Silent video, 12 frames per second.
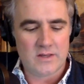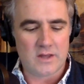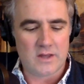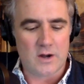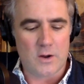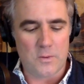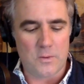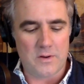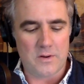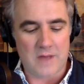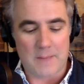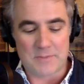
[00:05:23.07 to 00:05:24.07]
You know,
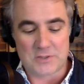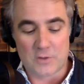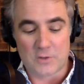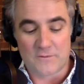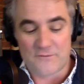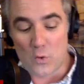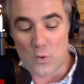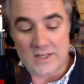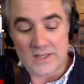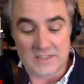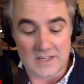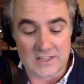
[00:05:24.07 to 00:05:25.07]
episode
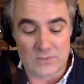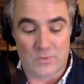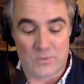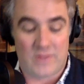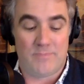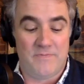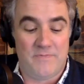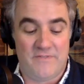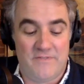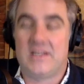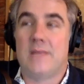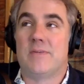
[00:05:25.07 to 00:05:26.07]
46 with
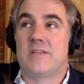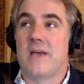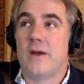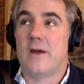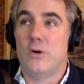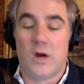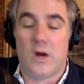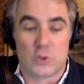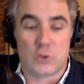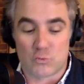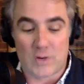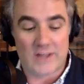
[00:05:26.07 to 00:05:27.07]
Vic DiBitetto, a
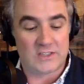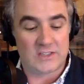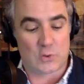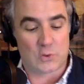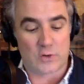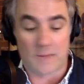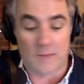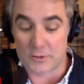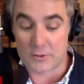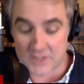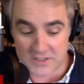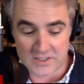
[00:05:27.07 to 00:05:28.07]
great story on
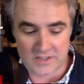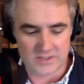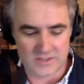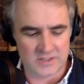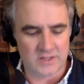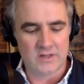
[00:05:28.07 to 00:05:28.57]
persistence